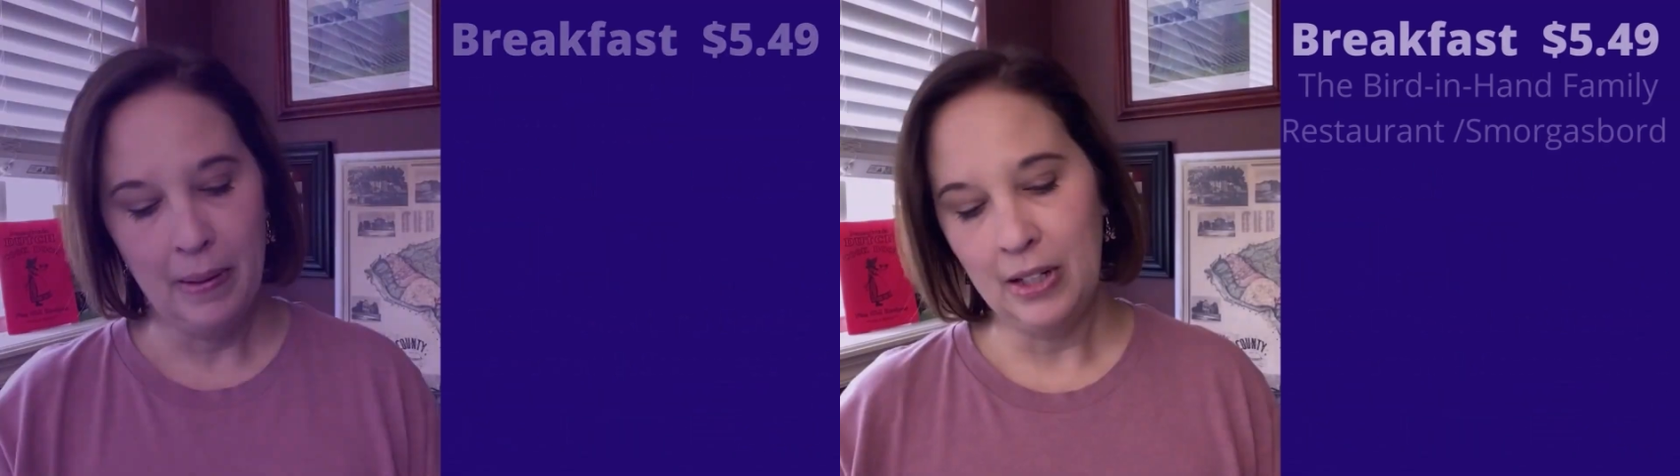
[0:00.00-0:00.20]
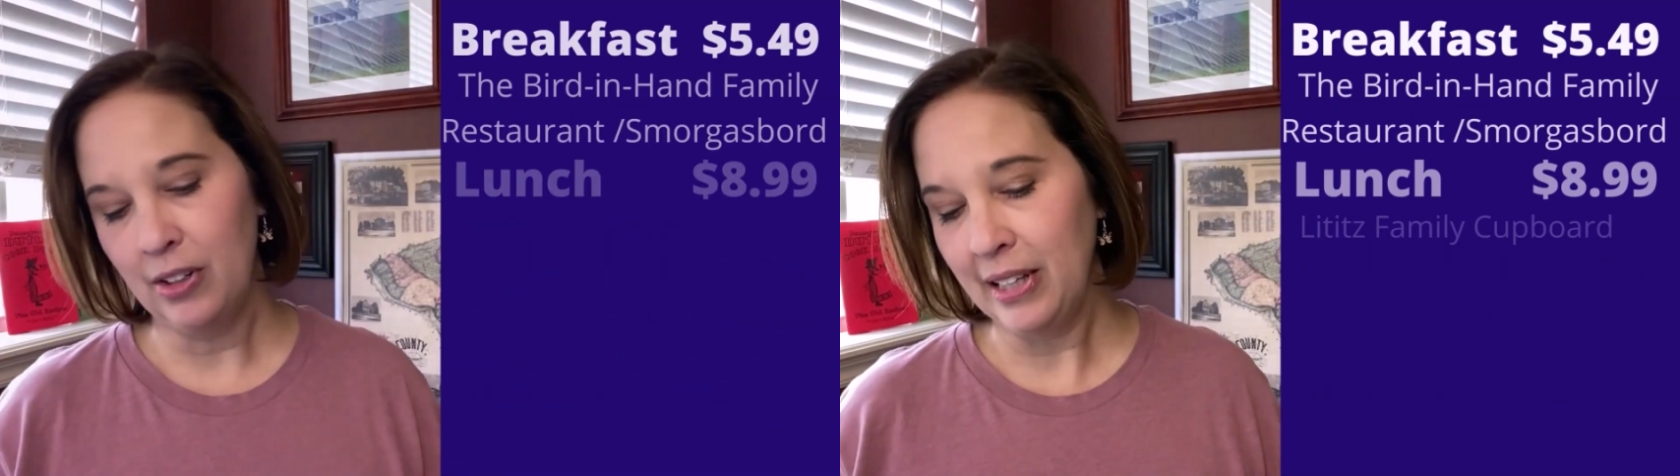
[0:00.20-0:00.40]

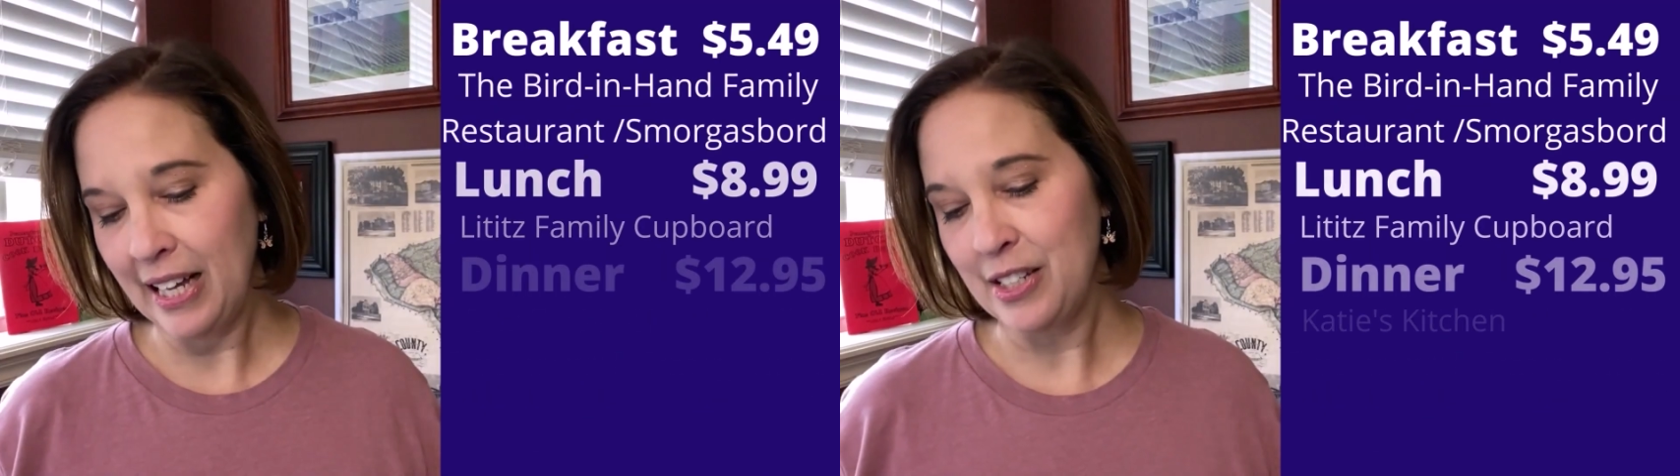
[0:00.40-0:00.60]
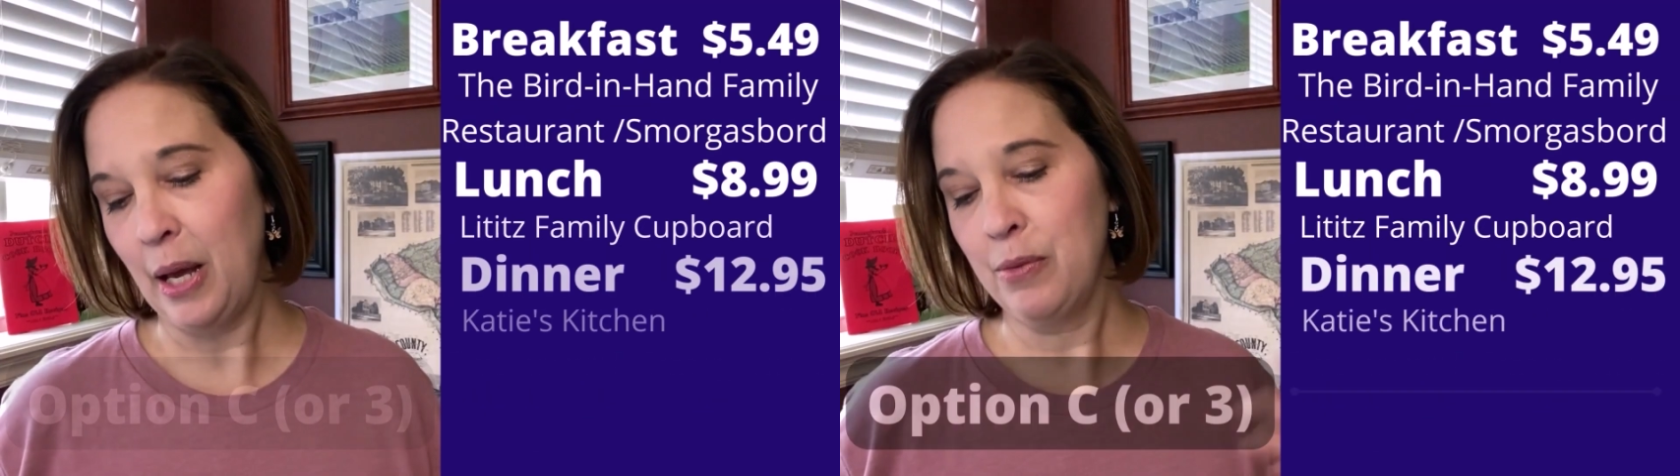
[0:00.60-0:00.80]
And our
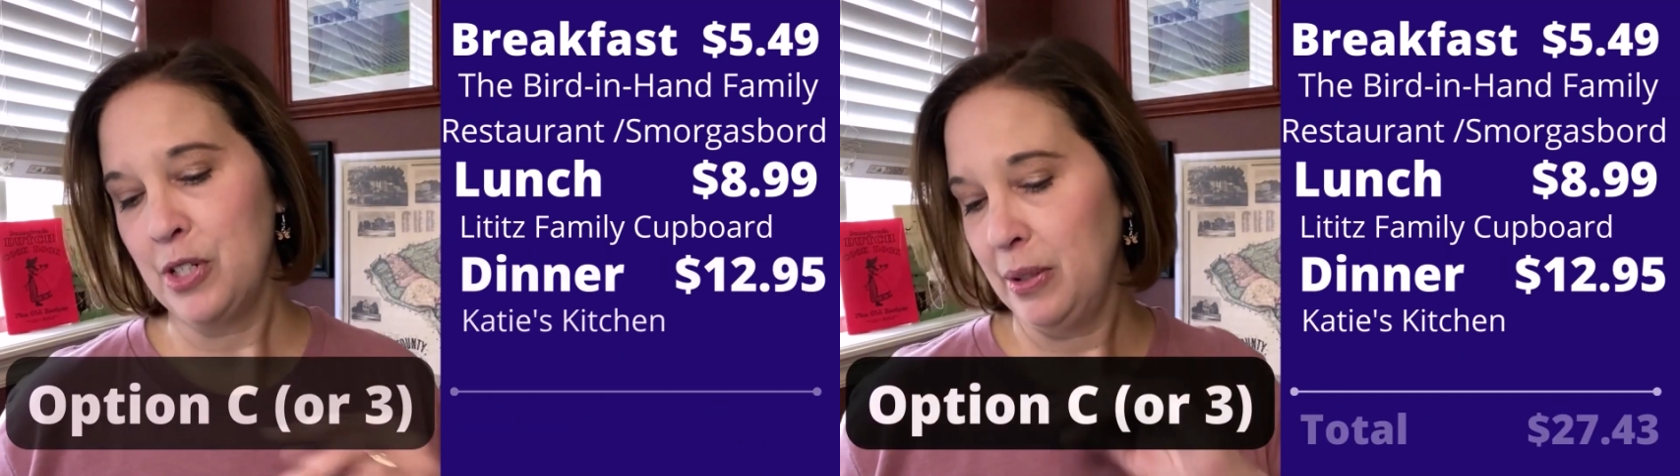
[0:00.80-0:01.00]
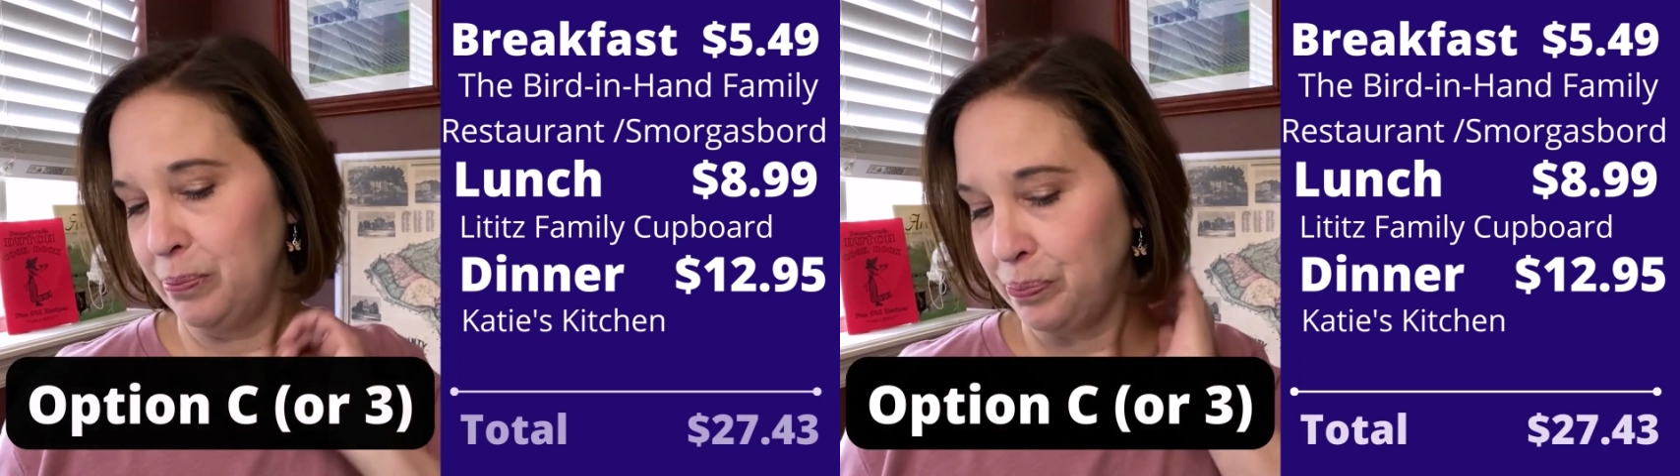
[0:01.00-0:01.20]
last
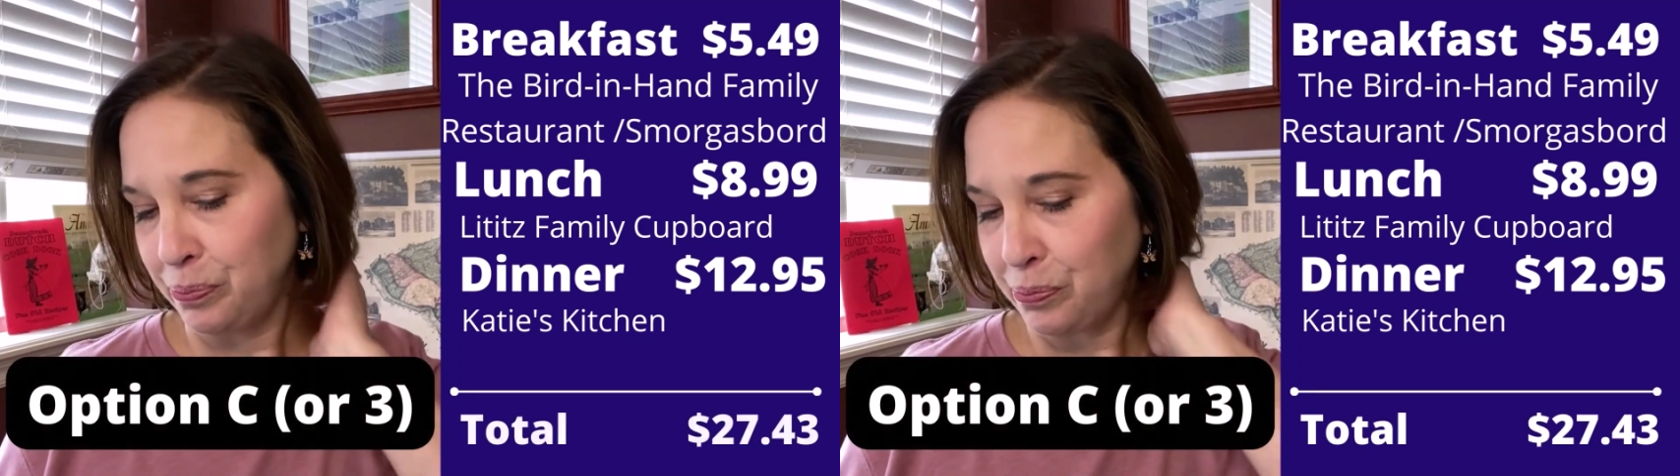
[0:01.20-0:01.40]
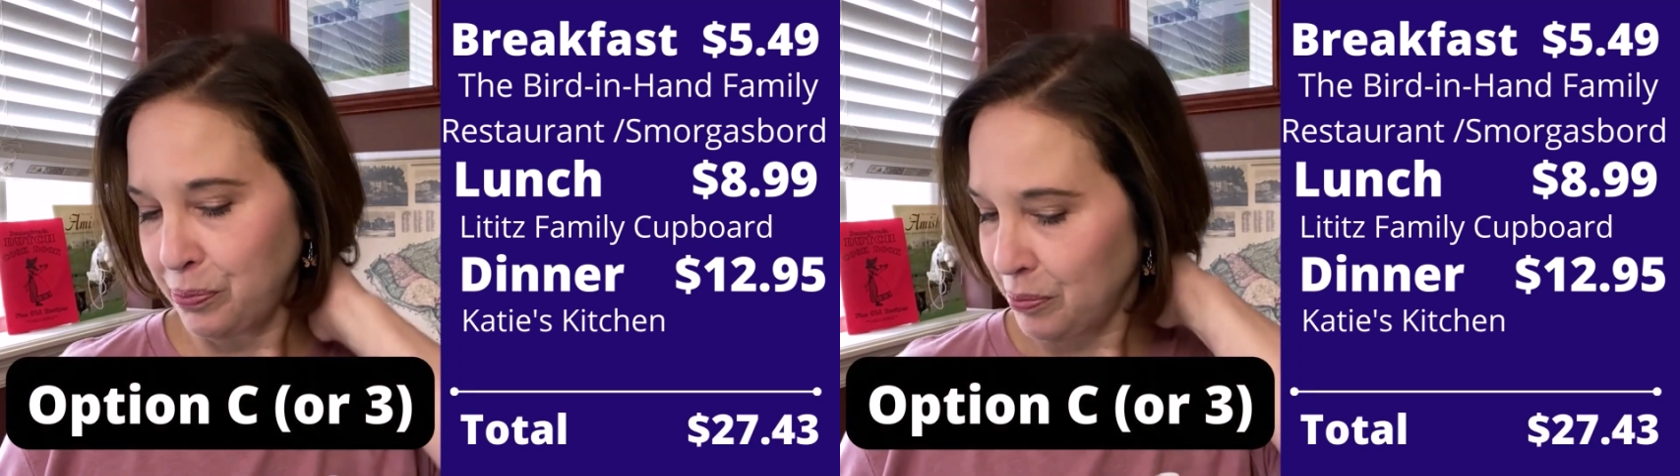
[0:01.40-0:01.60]
option,
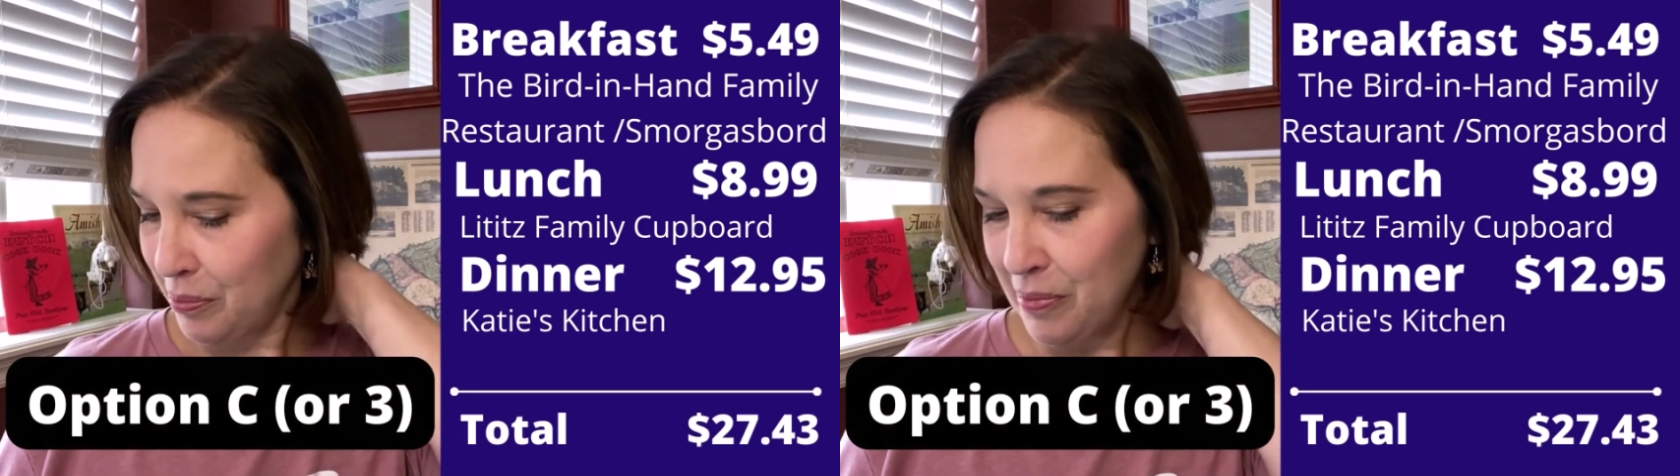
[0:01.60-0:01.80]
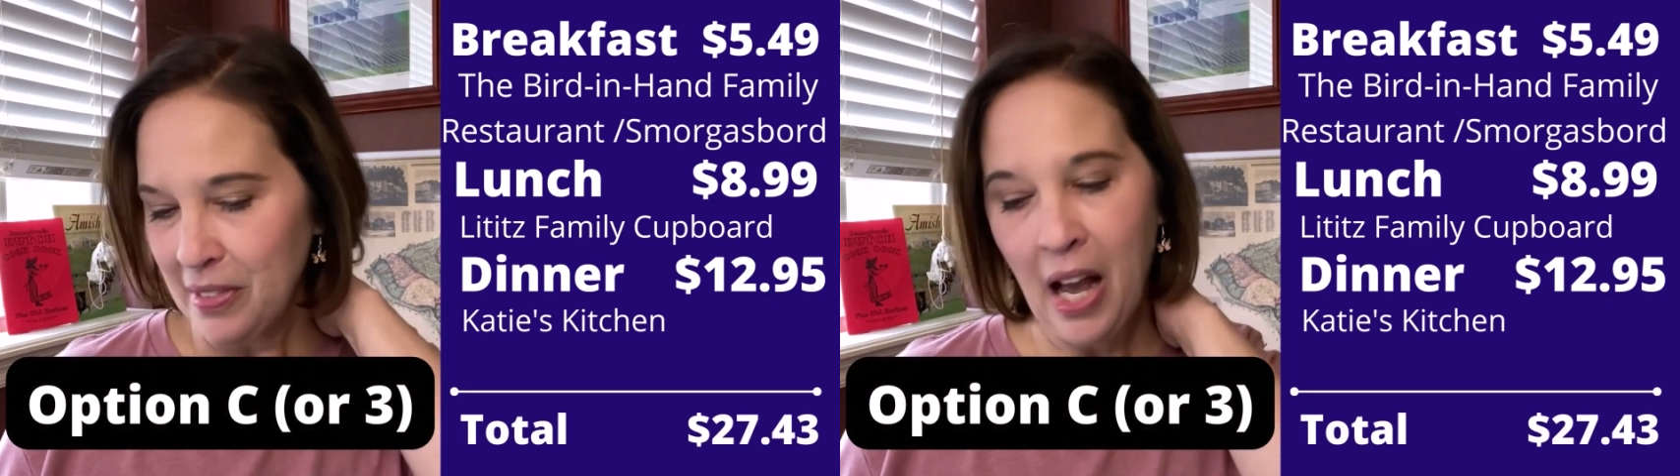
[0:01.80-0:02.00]

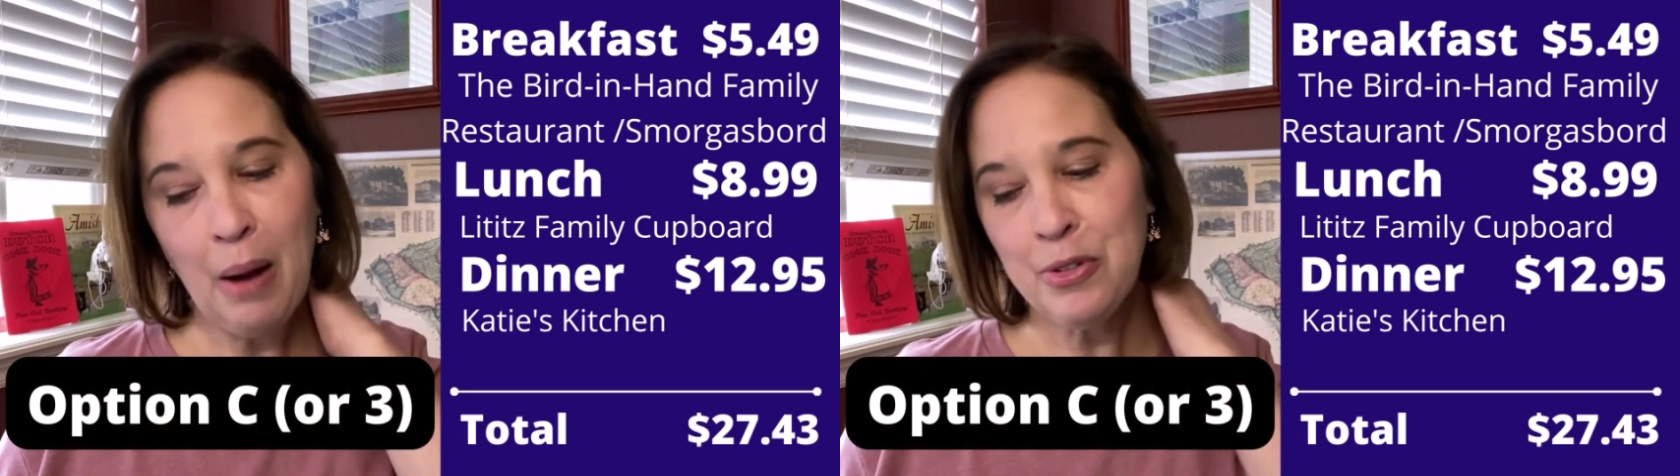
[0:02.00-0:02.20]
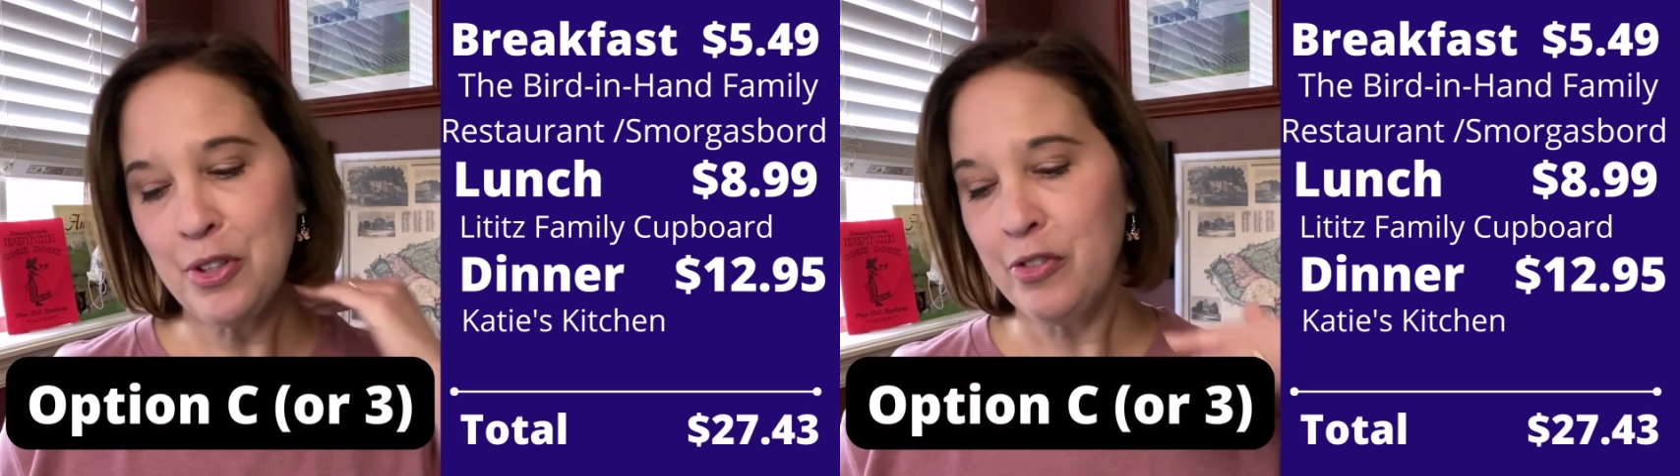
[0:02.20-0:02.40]

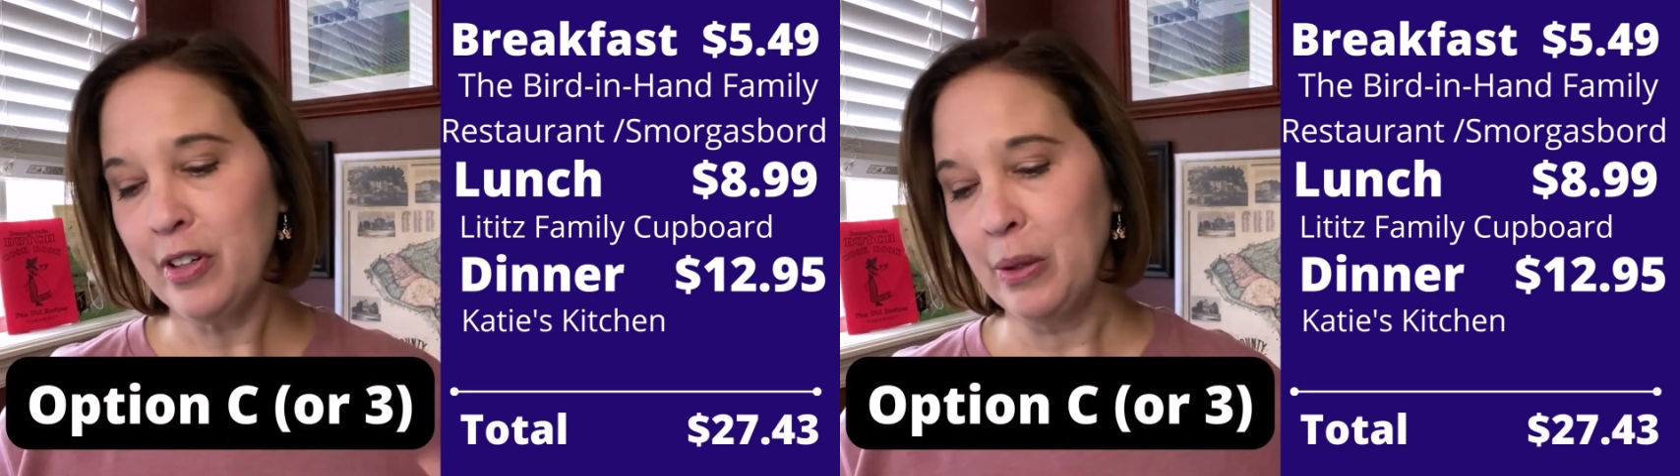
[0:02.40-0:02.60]
option 3,